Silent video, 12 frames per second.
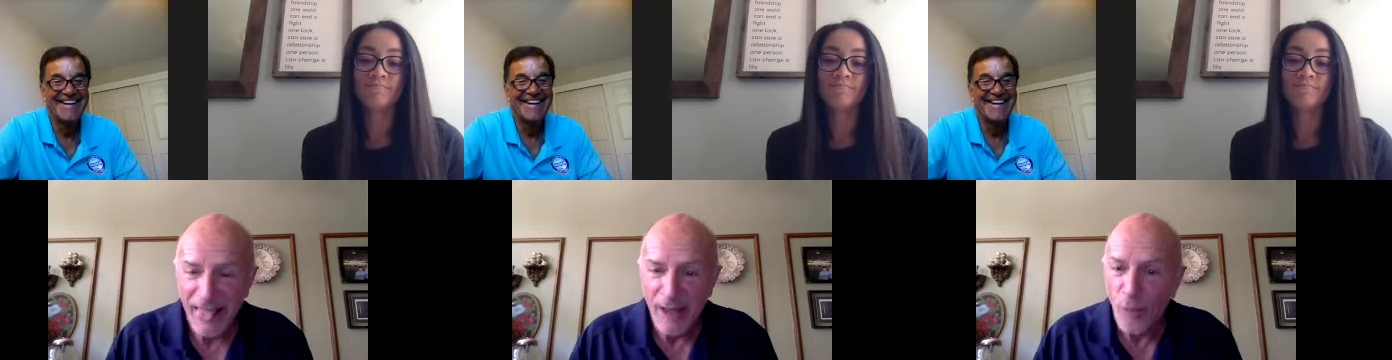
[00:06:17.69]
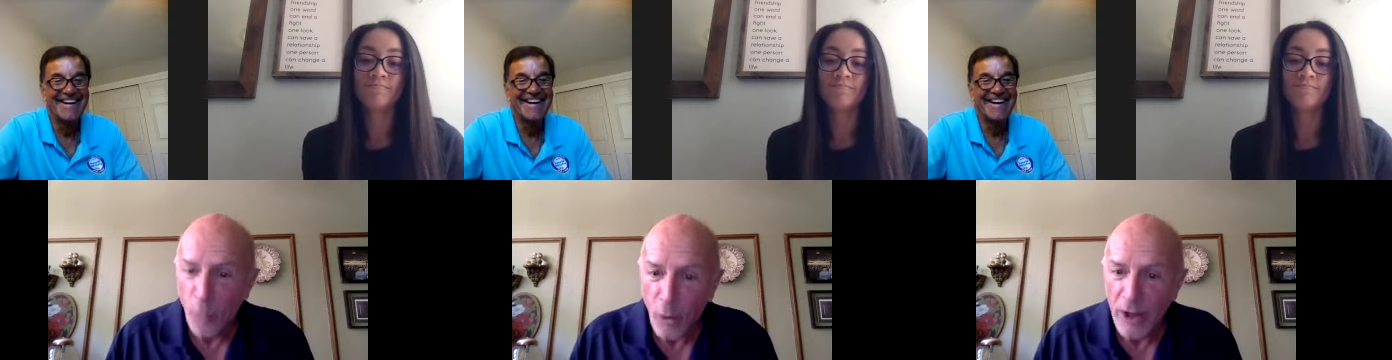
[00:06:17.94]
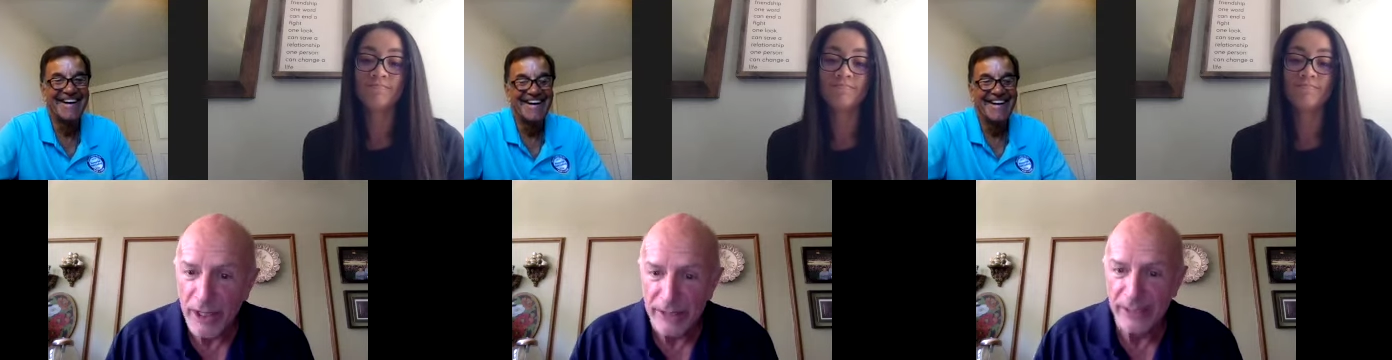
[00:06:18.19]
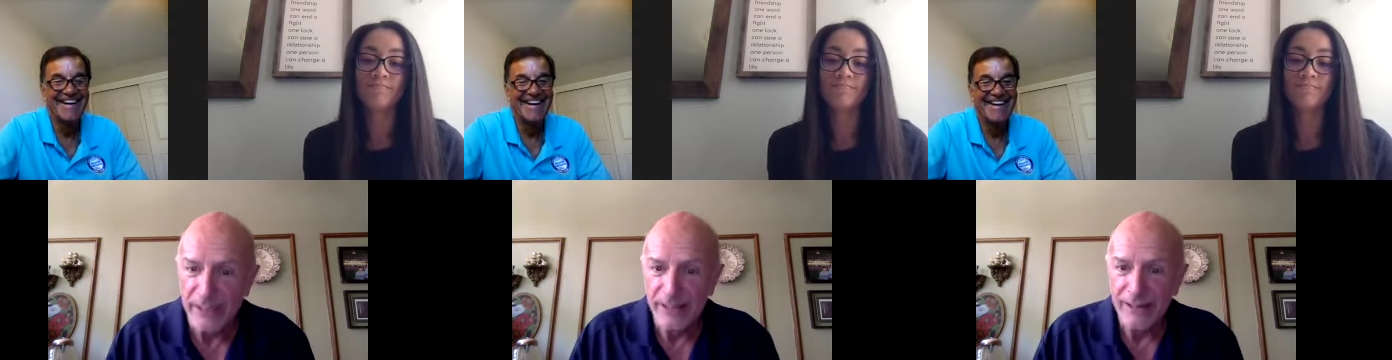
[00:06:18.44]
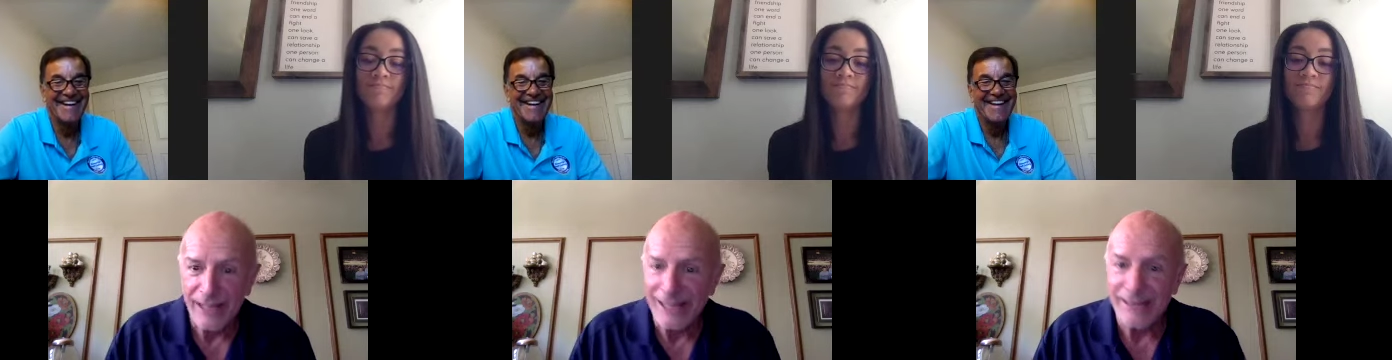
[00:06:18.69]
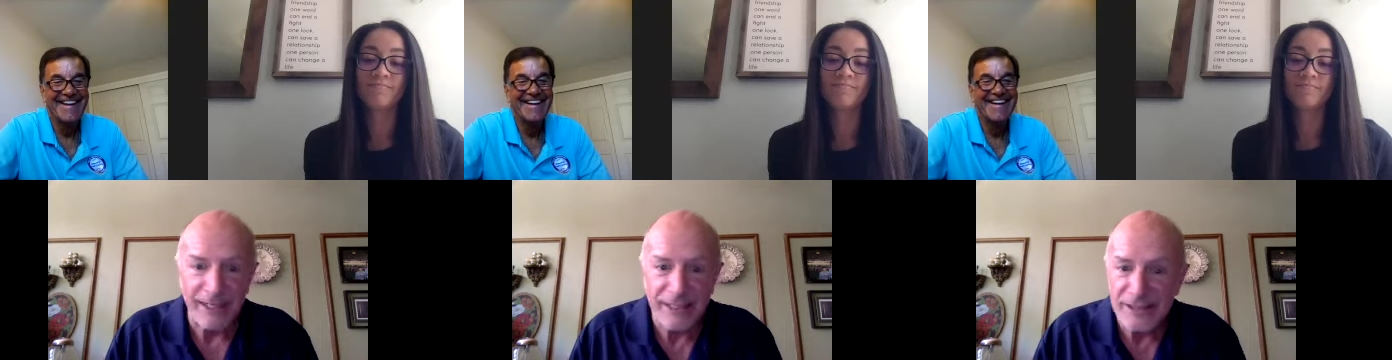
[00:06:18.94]
Speaker 1: One, I
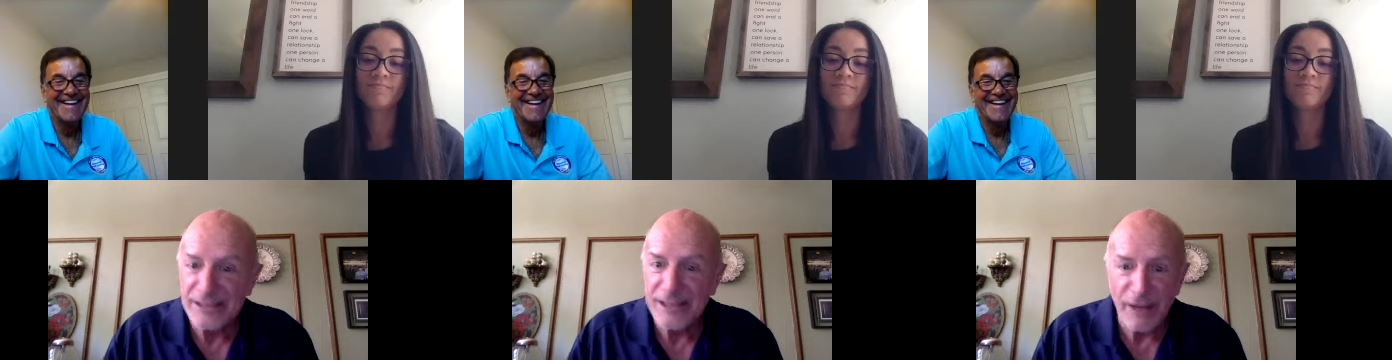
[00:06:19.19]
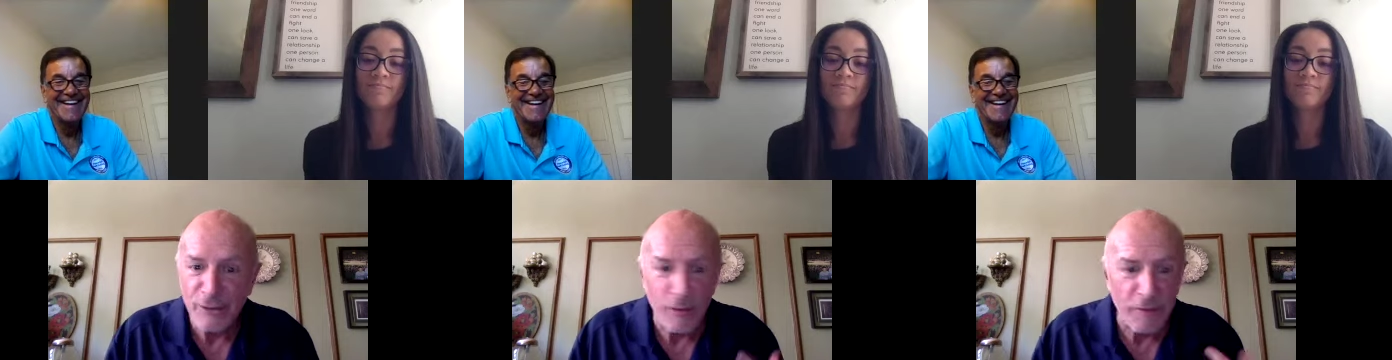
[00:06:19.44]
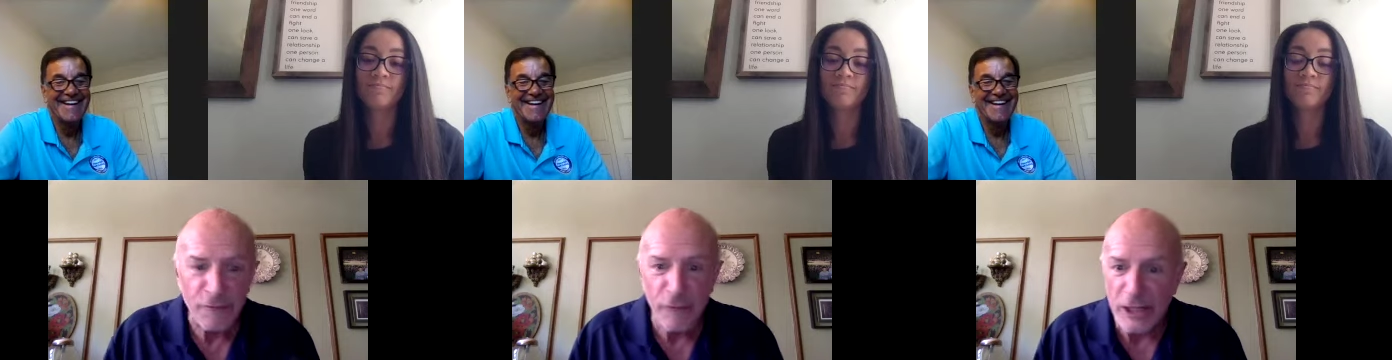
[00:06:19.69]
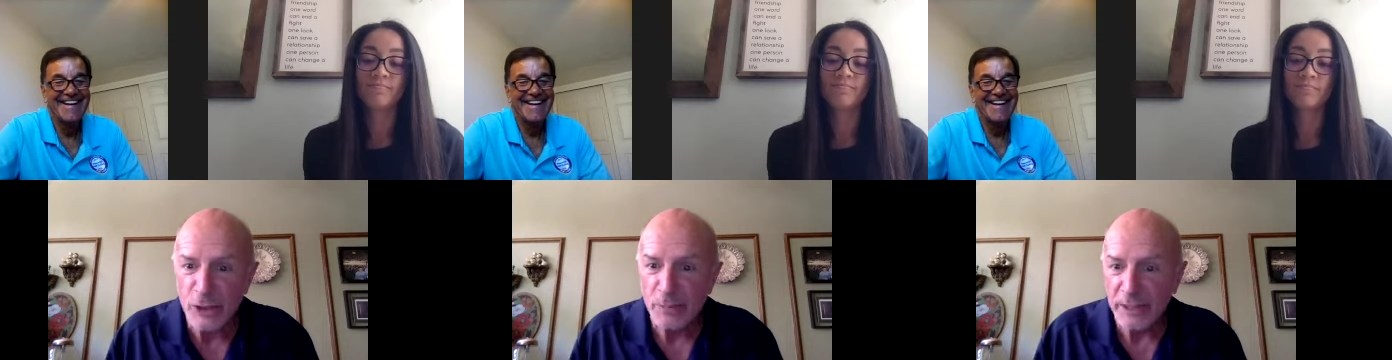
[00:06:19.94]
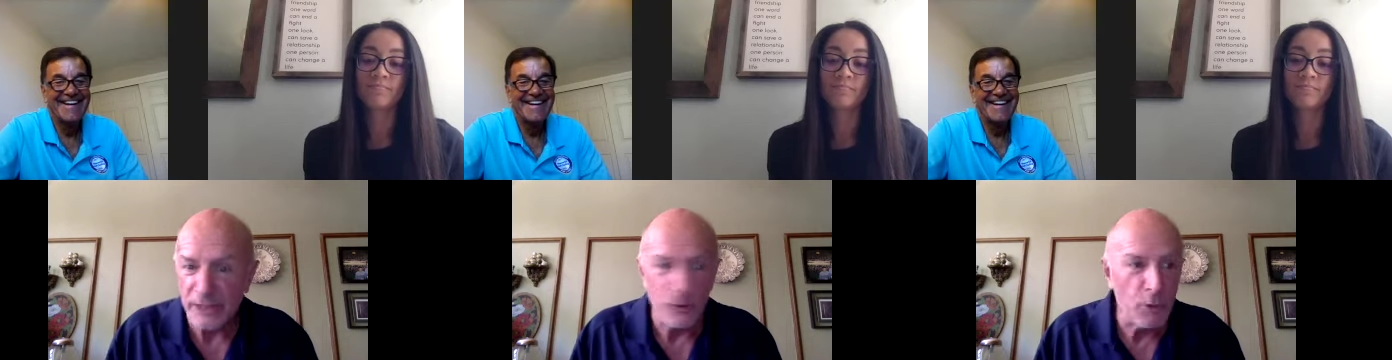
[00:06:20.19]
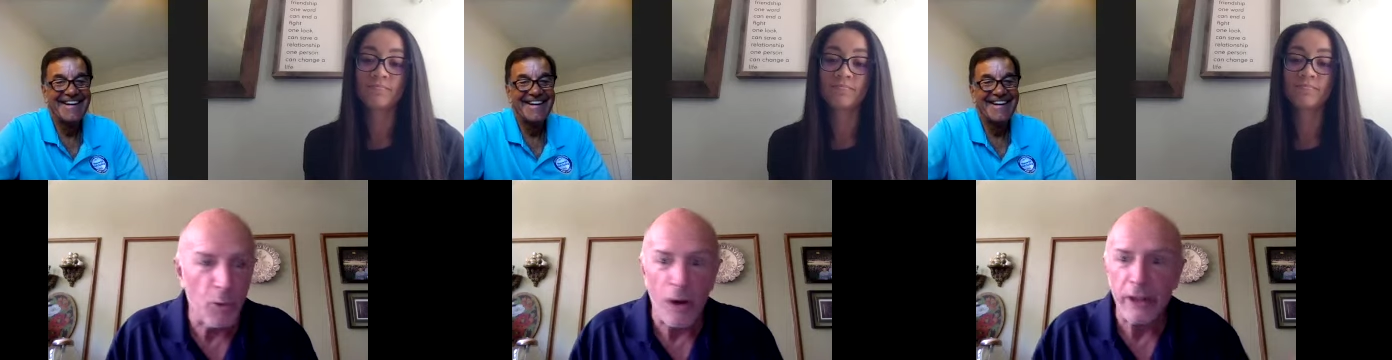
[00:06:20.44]
think it's t- you're a freshman and you
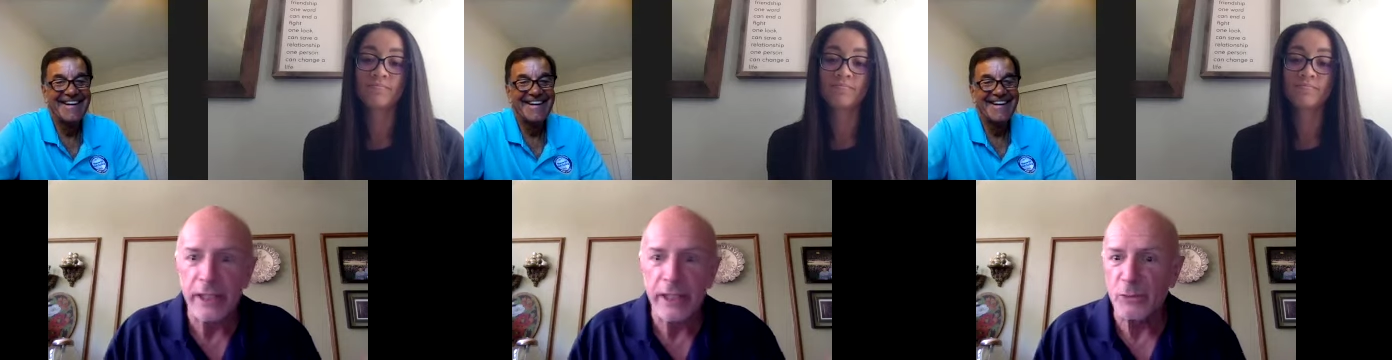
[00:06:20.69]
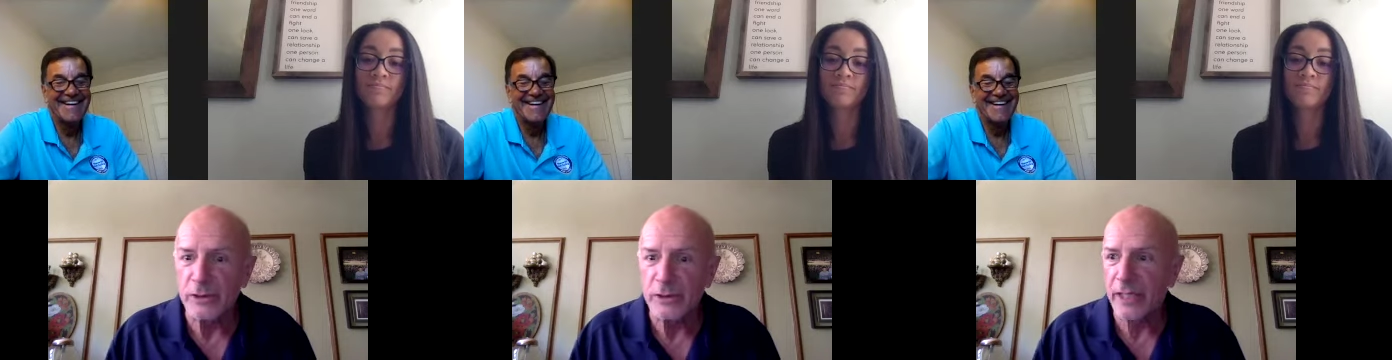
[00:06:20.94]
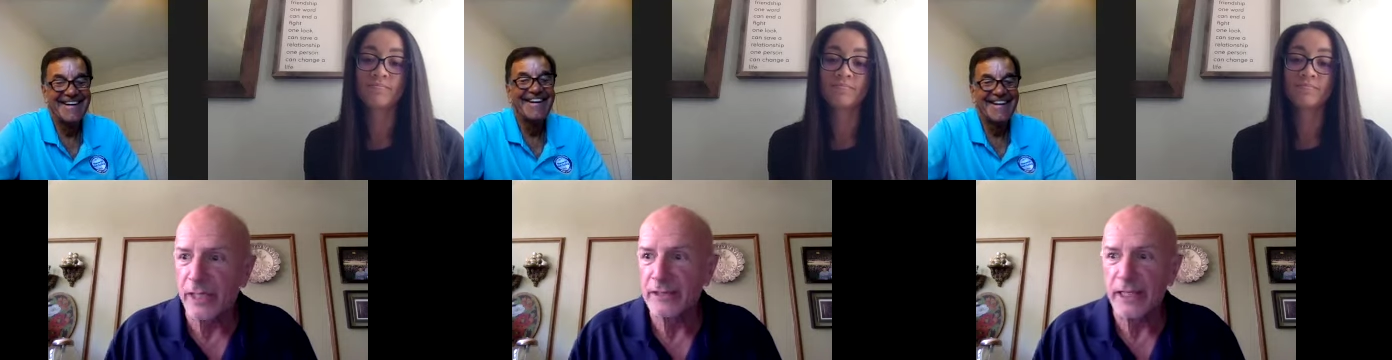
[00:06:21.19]
walk in one day and say,